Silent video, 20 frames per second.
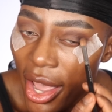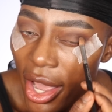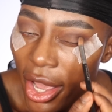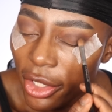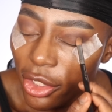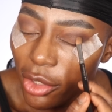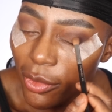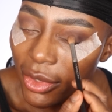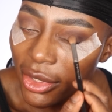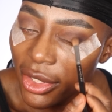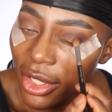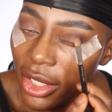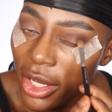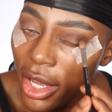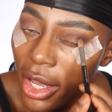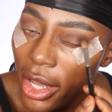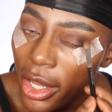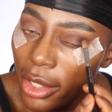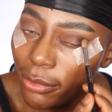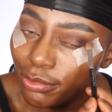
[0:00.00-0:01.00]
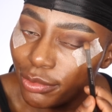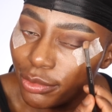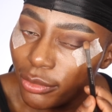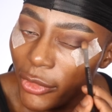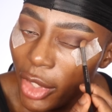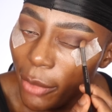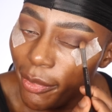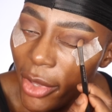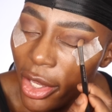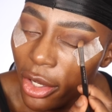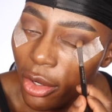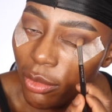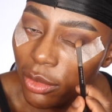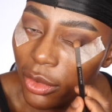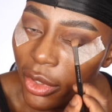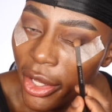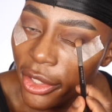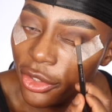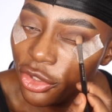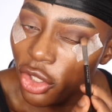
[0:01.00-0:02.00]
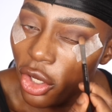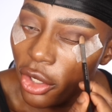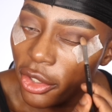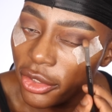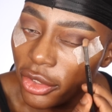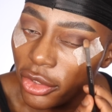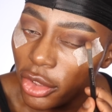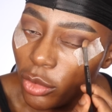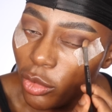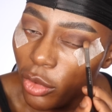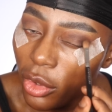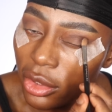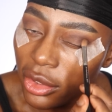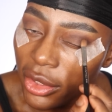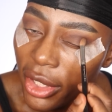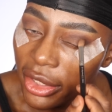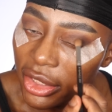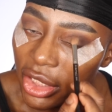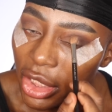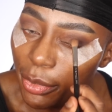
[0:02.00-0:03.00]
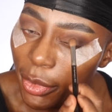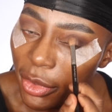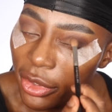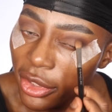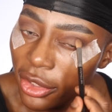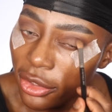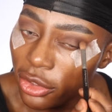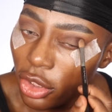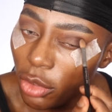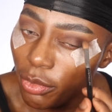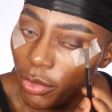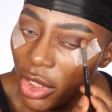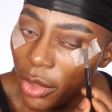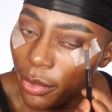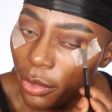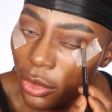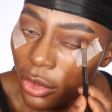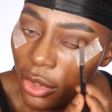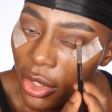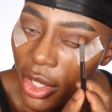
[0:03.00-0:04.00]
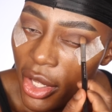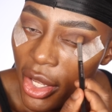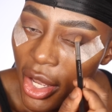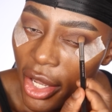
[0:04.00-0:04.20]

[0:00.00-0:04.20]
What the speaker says: I know it's like a makeup line targeted towards like deeper skin tone people,